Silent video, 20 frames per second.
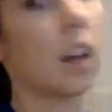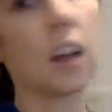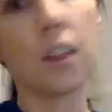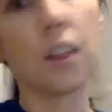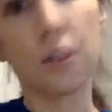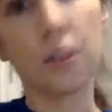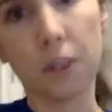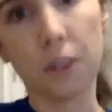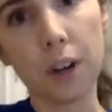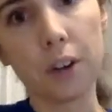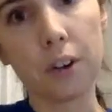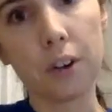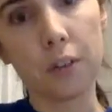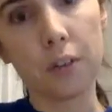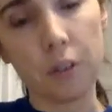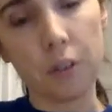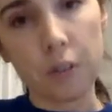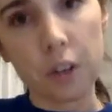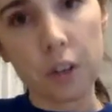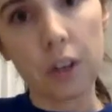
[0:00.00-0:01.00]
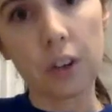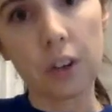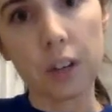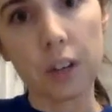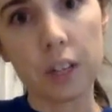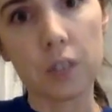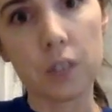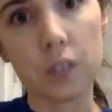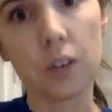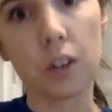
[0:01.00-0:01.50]
350
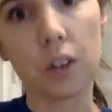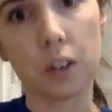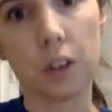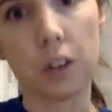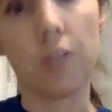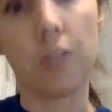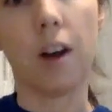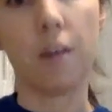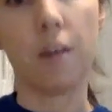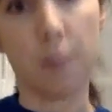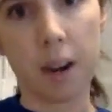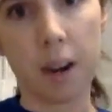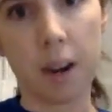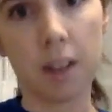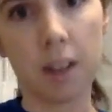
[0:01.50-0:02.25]
degrees for 35 minutes.